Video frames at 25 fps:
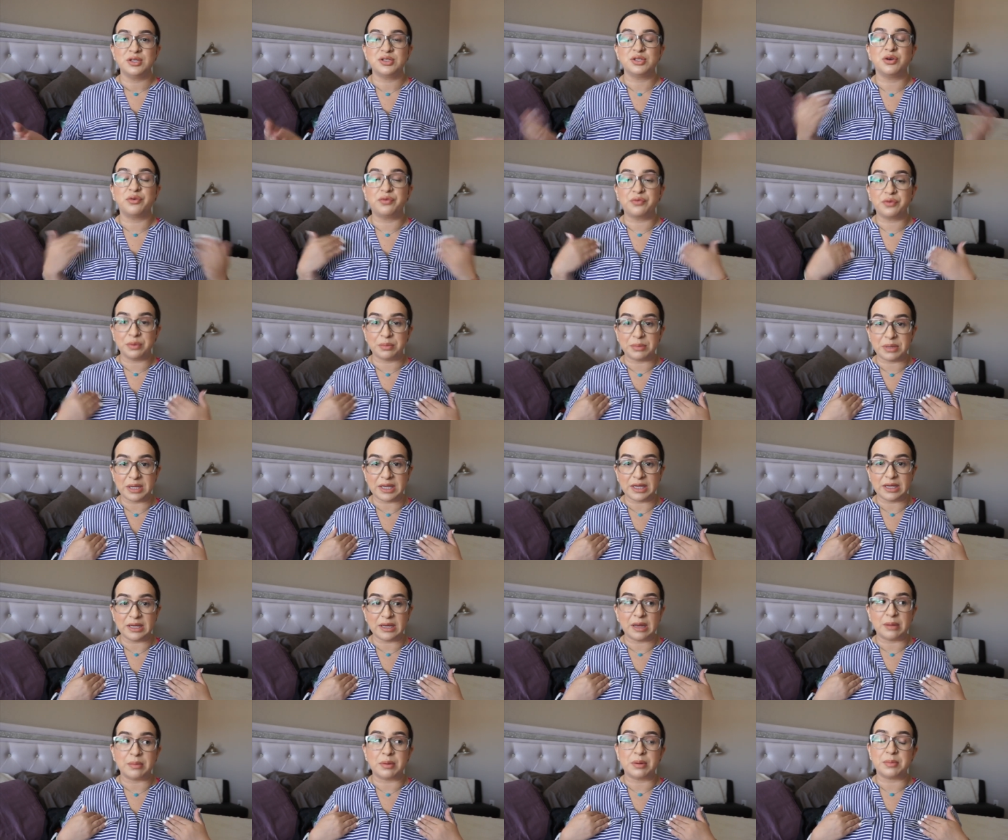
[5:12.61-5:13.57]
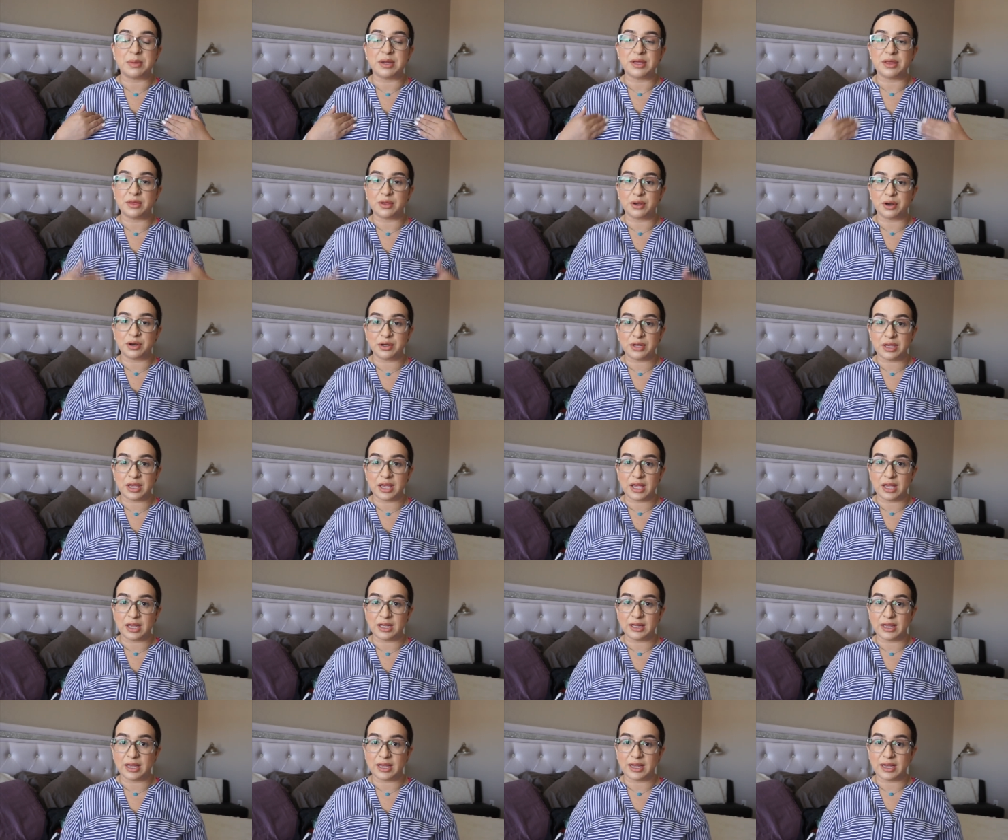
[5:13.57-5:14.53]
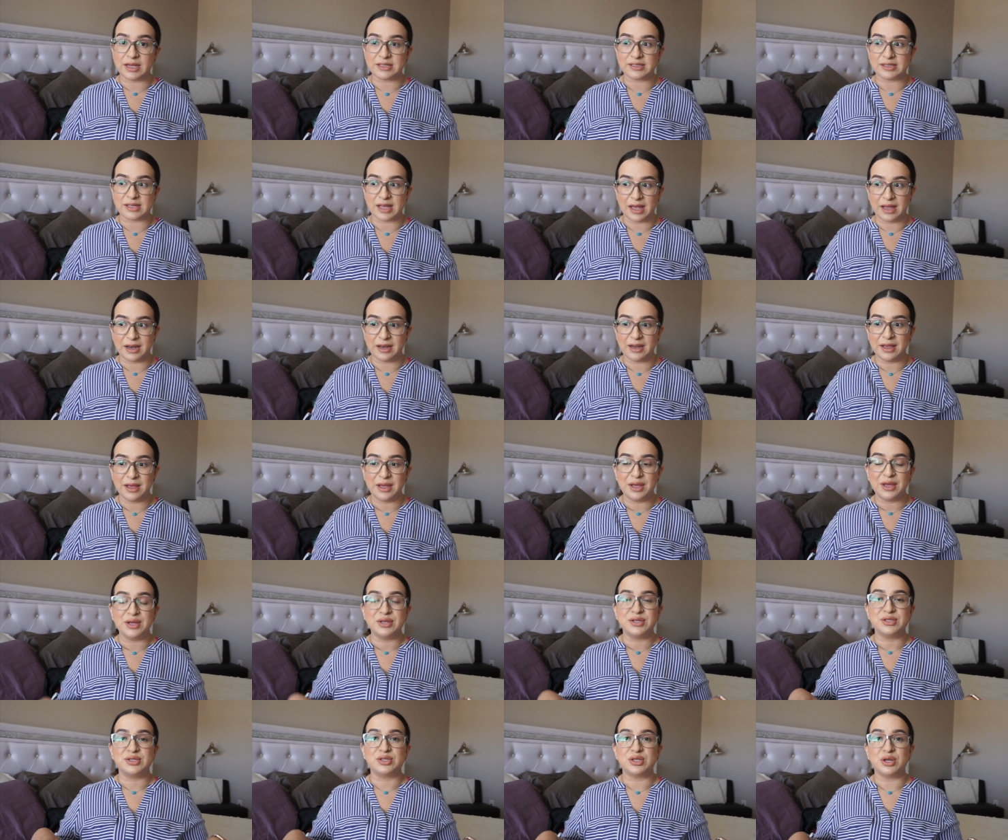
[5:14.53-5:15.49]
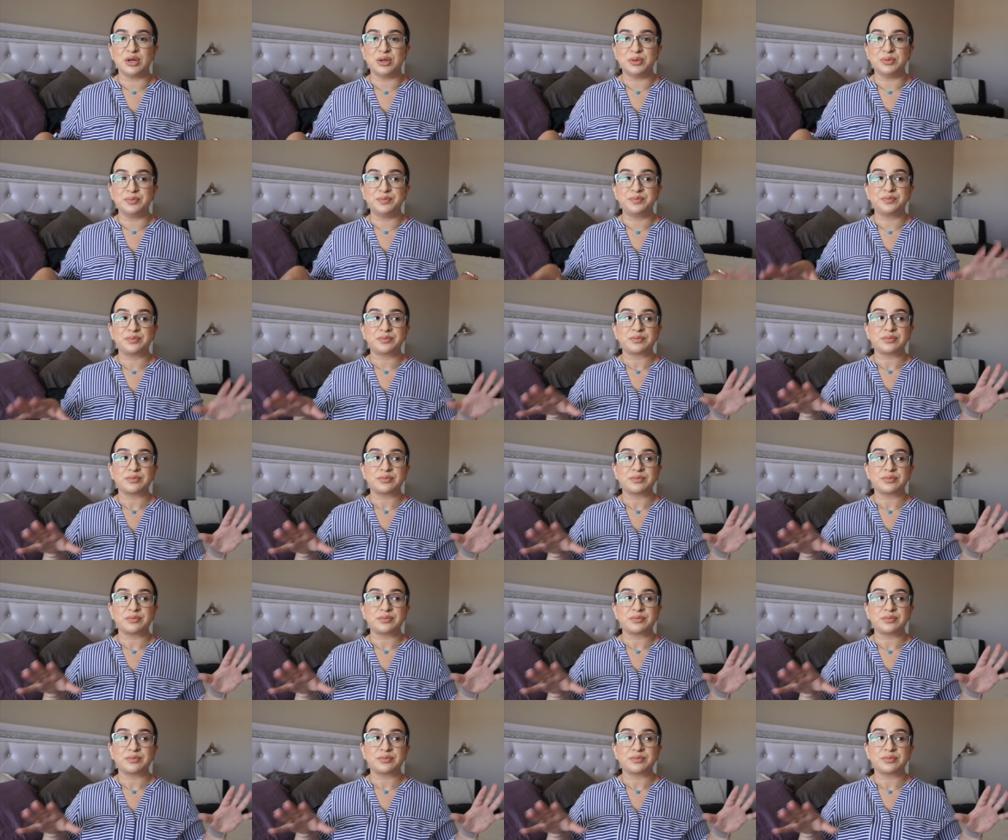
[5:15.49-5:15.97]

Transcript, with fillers: So for me, I'm on my third kid, like I said, so